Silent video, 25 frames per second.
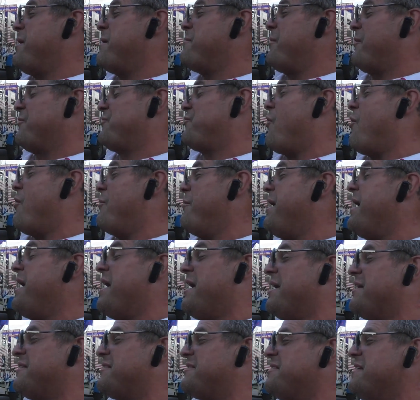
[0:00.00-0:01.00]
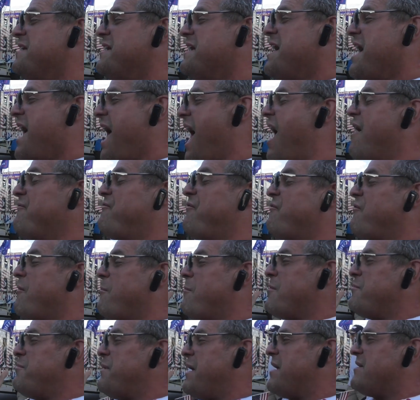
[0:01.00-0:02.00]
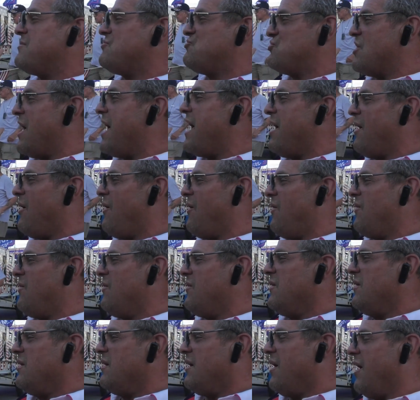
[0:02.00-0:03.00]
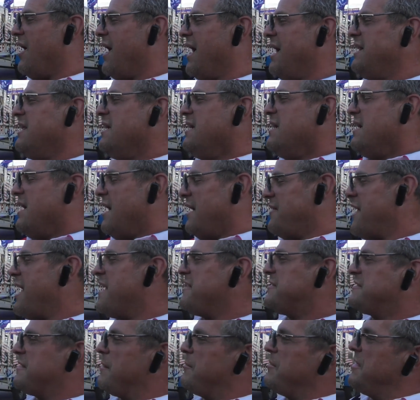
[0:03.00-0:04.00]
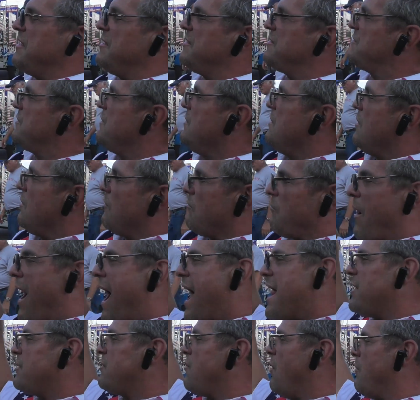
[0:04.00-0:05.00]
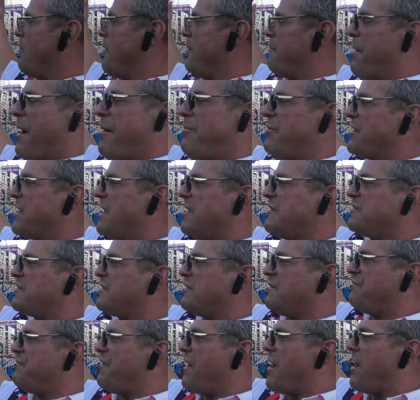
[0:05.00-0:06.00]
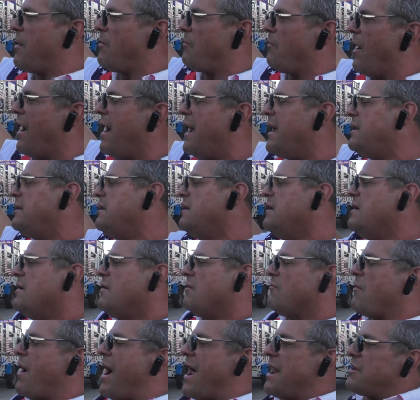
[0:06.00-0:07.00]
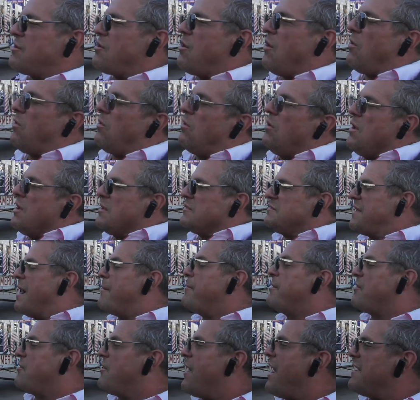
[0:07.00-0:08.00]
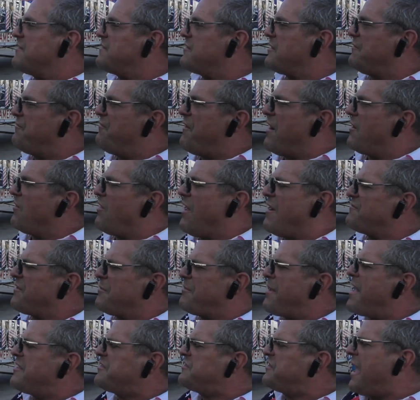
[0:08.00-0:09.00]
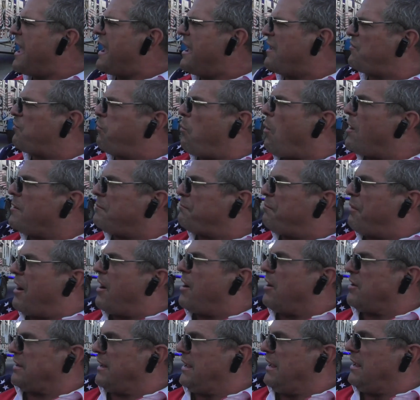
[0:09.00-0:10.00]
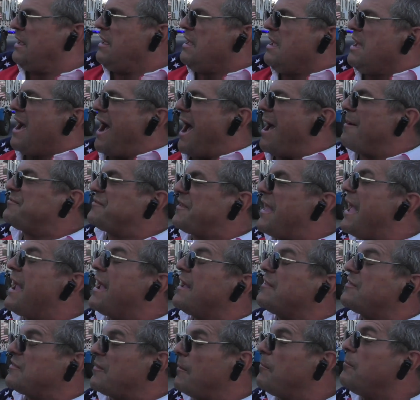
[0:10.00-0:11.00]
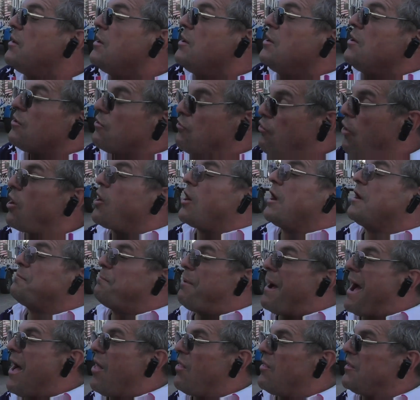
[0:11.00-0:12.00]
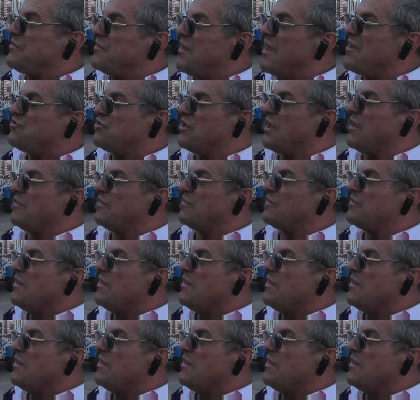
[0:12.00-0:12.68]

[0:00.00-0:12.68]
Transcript: people told me, is half of them would be in jail, right? And then some of these radical Republicans to the far right, radical Democrats to the far left. I'm not saying it's one party. I'm saying it's some crooked politicians,